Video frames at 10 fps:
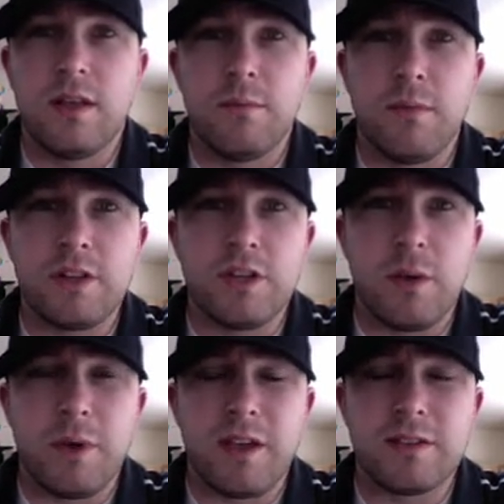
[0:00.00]
My
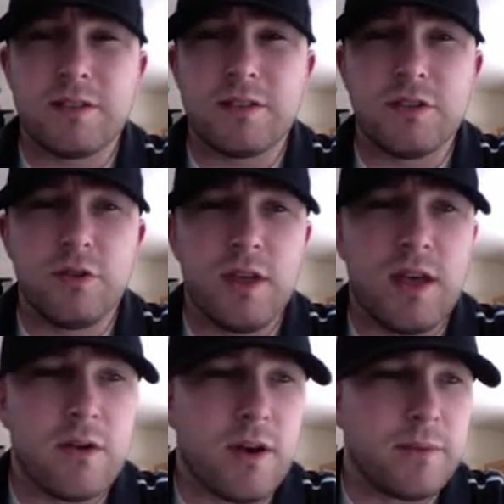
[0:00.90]
job, I guess, is to do the
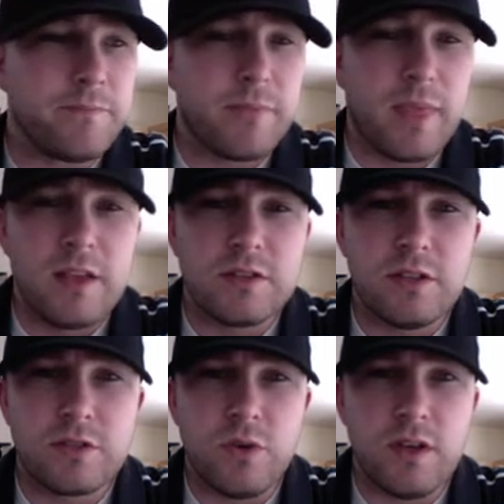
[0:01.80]
edit right. So
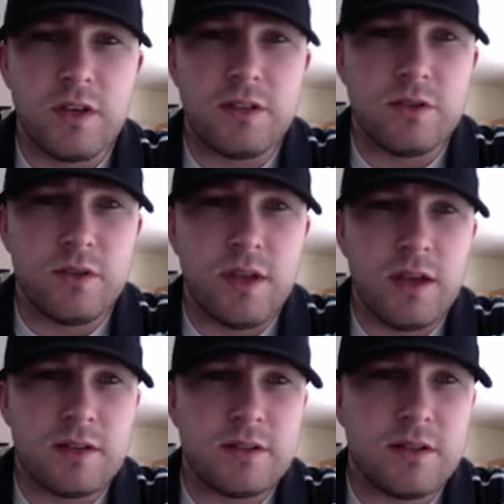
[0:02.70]
let's go ahead and do
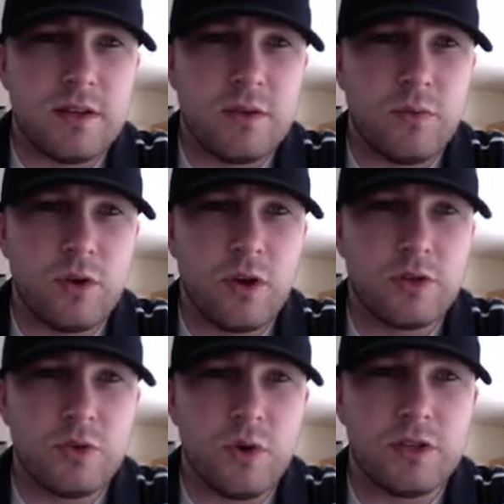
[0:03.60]
that. We'll go
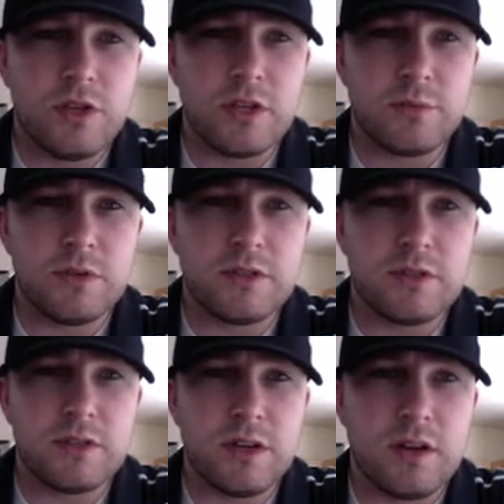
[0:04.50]
to
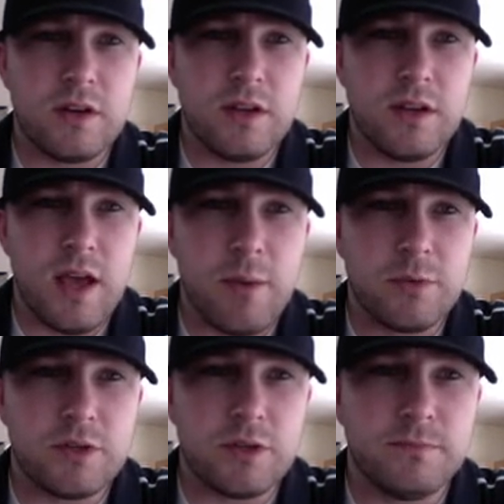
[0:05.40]
adjustments here in
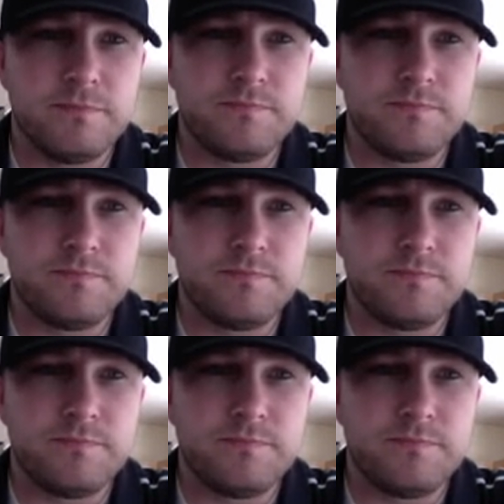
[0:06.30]
Aperture,